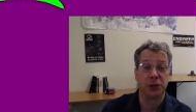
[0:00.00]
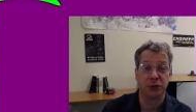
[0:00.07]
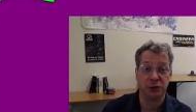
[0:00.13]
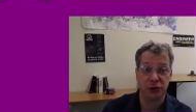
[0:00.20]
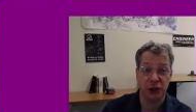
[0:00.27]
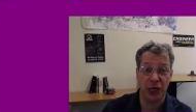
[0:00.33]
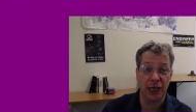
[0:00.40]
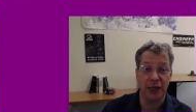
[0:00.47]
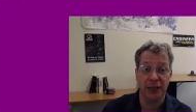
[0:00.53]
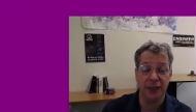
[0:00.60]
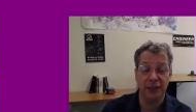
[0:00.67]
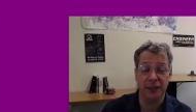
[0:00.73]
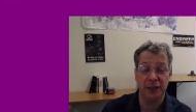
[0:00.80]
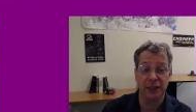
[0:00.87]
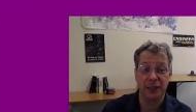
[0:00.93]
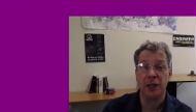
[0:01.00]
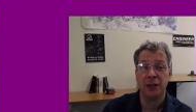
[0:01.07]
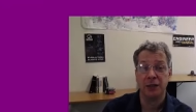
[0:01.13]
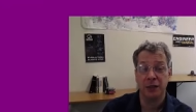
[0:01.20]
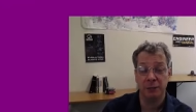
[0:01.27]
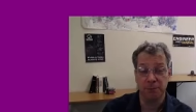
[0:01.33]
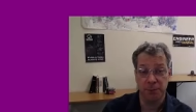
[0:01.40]
or chains
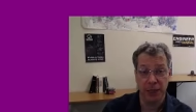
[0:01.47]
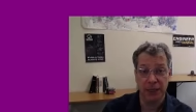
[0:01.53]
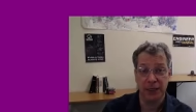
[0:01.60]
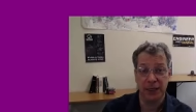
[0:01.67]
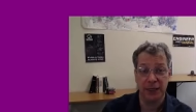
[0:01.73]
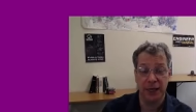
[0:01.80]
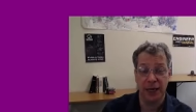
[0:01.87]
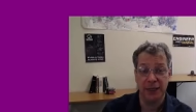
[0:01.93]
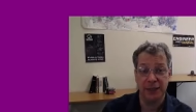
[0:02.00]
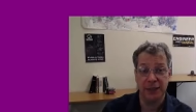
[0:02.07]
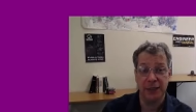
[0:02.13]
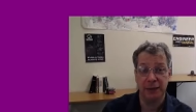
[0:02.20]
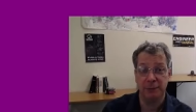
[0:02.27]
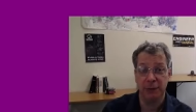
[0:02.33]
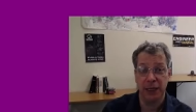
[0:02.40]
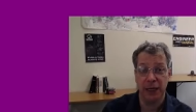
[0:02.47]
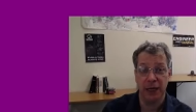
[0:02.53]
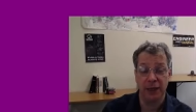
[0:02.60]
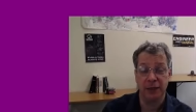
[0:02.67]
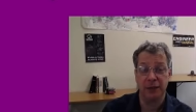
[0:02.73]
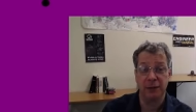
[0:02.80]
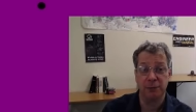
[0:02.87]
the basic idea
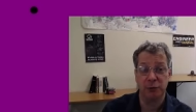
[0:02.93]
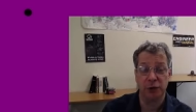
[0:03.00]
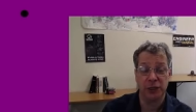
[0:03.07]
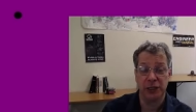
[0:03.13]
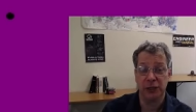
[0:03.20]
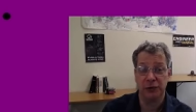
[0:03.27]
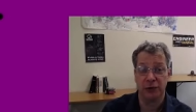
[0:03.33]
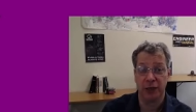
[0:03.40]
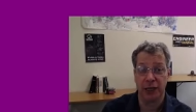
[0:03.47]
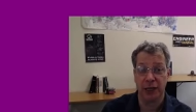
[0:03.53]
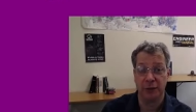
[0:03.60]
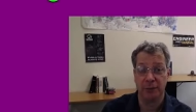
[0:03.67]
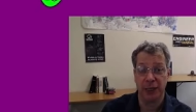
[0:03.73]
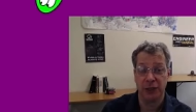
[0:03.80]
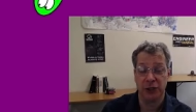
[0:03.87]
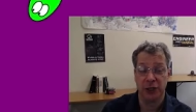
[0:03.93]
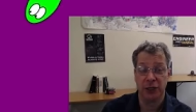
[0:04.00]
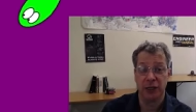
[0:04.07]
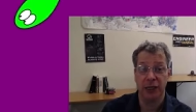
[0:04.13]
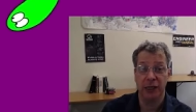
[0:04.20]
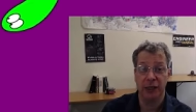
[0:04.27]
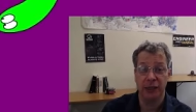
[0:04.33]
behind the procedural
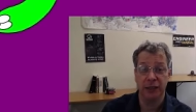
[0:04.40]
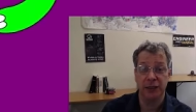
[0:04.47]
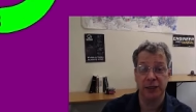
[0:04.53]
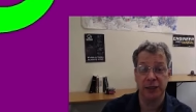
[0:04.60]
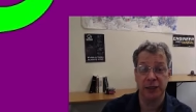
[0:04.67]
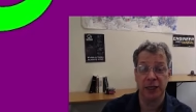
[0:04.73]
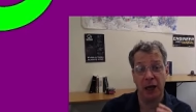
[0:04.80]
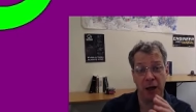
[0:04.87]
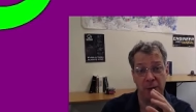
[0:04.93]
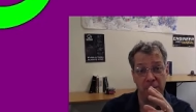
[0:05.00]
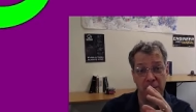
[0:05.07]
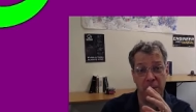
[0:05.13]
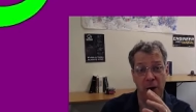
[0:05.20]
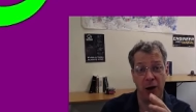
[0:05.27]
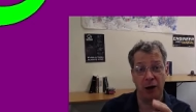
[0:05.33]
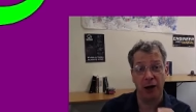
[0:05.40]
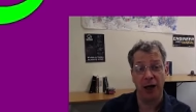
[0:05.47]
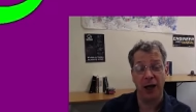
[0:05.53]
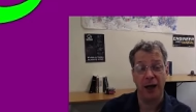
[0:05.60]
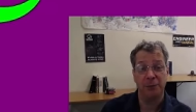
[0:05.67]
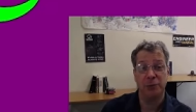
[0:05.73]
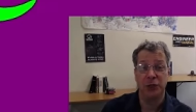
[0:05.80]
animation is our
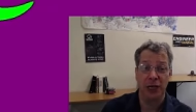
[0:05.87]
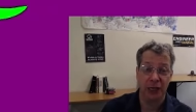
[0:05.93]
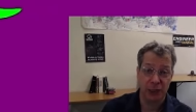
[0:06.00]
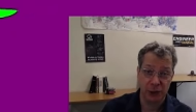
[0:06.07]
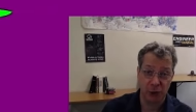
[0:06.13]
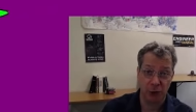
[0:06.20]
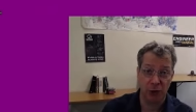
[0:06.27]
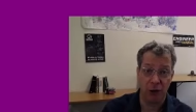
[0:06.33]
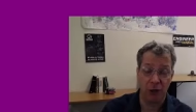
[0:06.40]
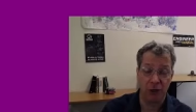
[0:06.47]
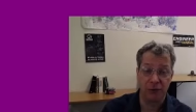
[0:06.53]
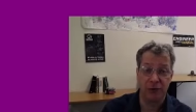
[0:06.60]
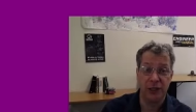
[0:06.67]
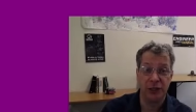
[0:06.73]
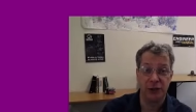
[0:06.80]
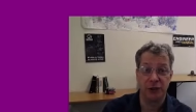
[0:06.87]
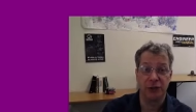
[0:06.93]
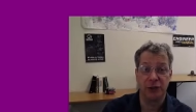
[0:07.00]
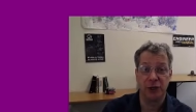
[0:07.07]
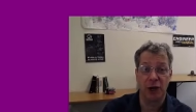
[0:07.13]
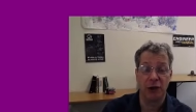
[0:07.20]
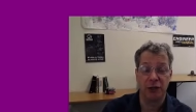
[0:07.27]
objects or our
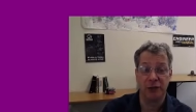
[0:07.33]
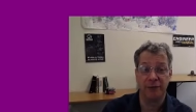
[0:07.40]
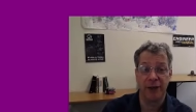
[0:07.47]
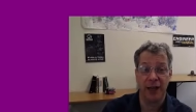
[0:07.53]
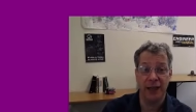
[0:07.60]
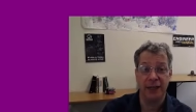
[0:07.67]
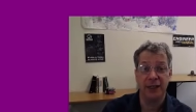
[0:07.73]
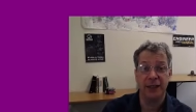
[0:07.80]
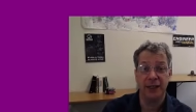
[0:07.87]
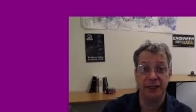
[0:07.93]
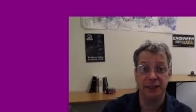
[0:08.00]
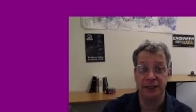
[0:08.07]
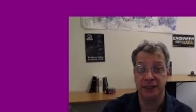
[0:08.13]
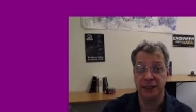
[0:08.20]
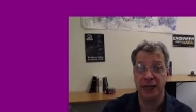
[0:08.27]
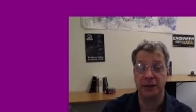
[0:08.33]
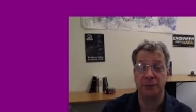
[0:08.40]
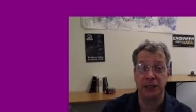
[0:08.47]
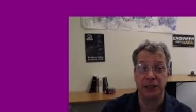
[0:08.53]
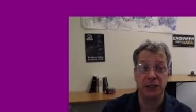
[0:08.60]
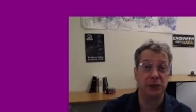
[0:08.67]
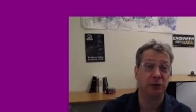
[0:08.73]
creatures are divided into
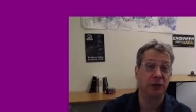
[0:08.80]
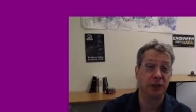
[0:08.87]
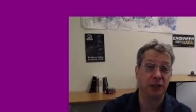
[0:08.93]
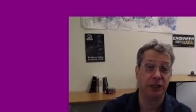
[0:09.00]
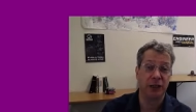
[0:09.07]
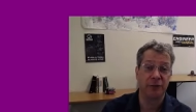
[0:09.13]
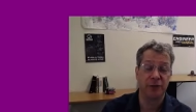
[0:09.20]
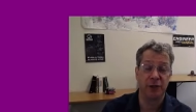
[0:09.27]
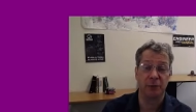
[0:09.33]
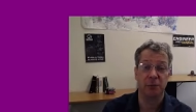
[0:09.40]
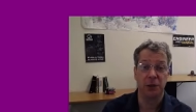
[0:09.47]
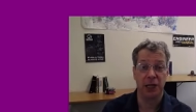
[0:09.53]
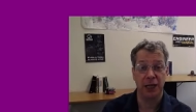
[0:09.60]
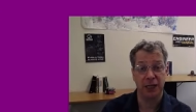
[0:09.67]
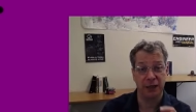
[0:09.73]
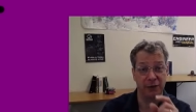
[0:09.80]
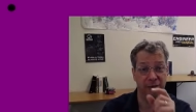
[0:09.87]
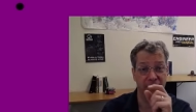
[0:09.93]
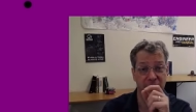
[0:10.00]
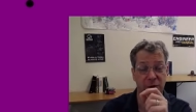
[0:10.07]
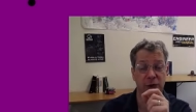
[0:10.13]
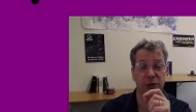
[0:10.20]
segments. You can think of them like
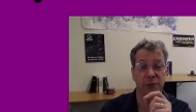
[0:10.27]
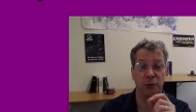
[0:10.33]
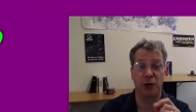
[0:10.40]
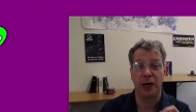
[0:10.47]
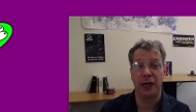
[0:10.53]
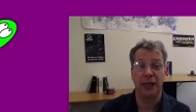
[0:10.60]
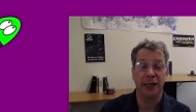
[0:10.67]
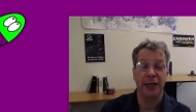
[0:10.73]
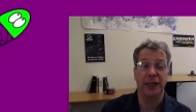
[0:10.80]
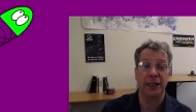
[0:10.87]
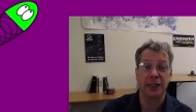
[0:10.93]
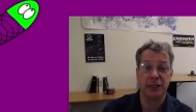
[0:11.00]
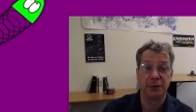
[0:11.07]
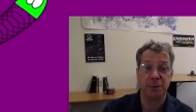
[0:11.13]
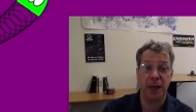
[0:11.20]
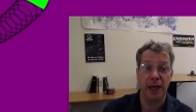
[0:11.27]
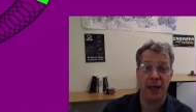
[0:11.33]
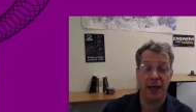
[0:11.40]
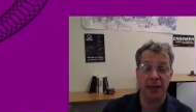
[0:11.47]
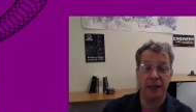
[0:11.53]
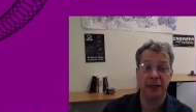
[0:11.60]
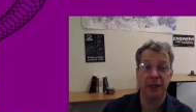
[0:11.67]
vertebrae in a
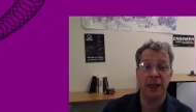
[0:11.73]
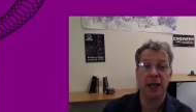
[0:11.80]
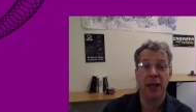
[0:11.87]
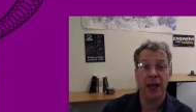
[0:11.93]
spine,